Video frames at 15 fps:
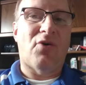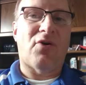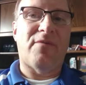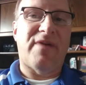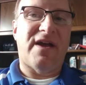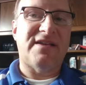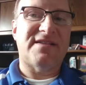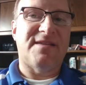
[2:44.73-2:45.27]
or a
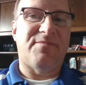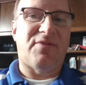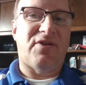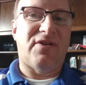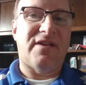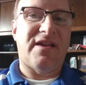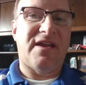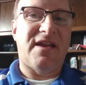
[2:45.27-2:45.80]

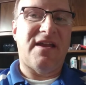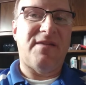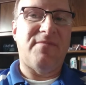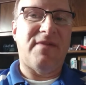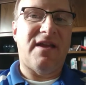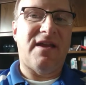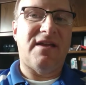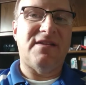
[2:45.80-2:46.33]
basketball
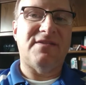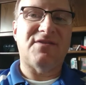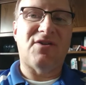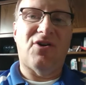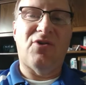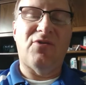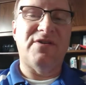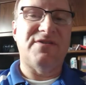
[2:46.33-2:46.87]
game, and it's
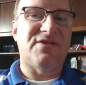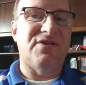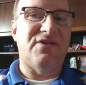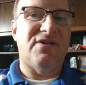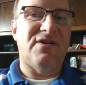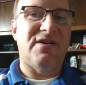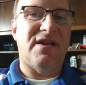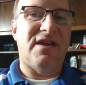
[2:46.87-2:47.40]
always
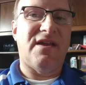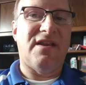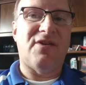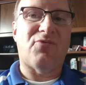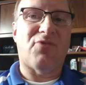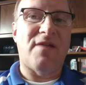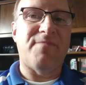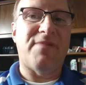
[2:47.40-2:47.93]
good and
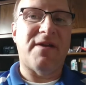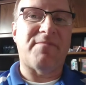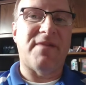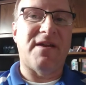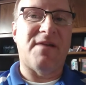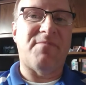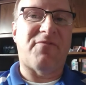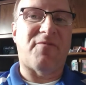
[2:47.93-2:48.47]
a great
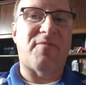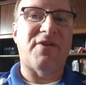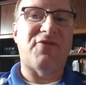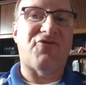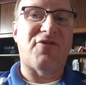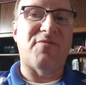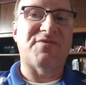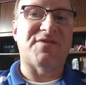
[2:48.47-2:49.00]
pick-me-up for my
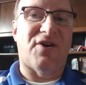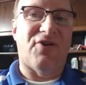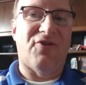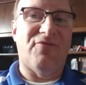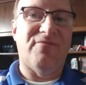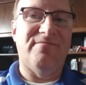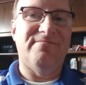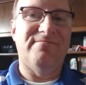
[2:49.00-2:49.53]
trips
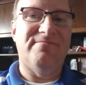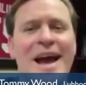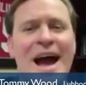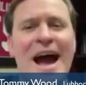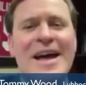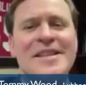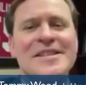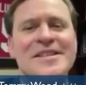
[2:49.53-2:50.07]
home.
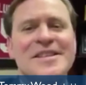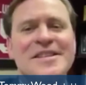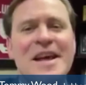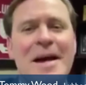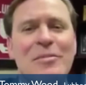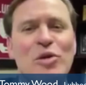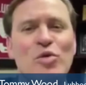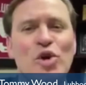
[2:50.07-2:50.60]
Hi, this is
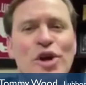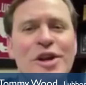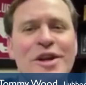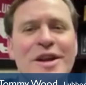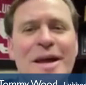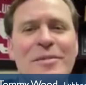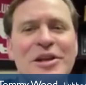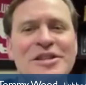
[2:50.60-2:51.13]
Tommy Wood in
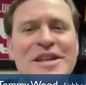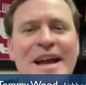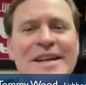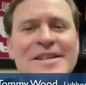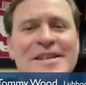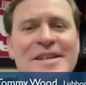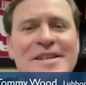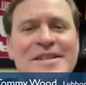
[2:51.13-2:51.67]
Lubbock,
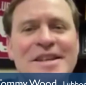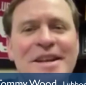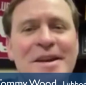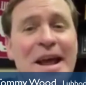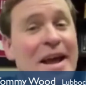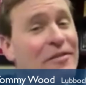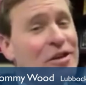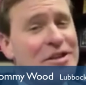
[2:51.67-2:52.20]
Texas, and
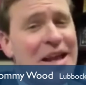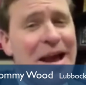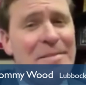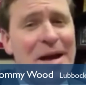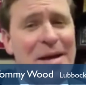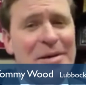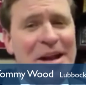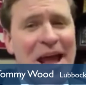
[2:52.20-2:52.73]
every time
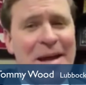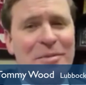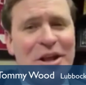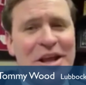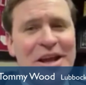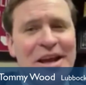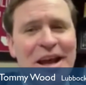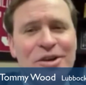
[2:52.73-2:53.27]
I'm in
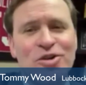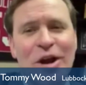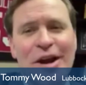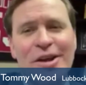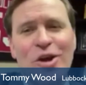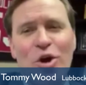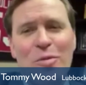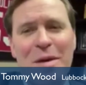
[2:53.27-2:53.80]
Abilene, I try to
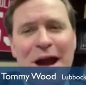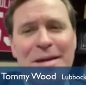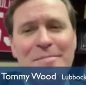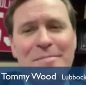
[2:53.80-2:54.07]
go by